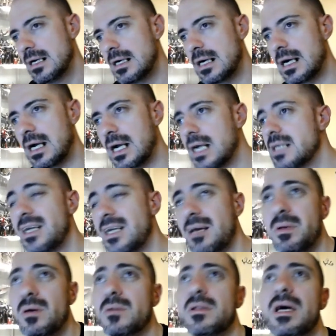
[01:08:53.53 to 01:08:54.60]
And yeah,
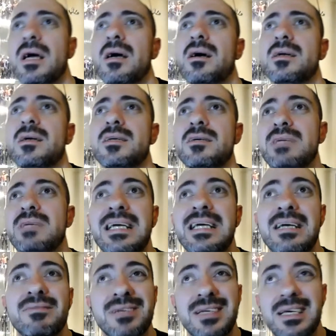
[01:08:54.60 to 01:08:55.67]
beyond that, I don't really
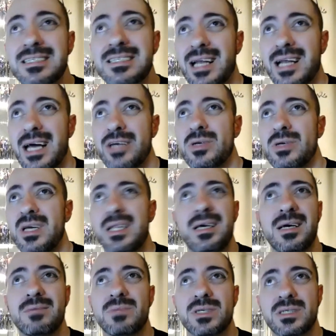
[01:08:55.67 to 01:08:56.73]
even need Slash or
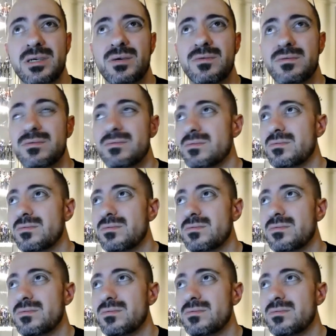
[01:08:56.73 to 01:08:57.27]
Leatherhead myself.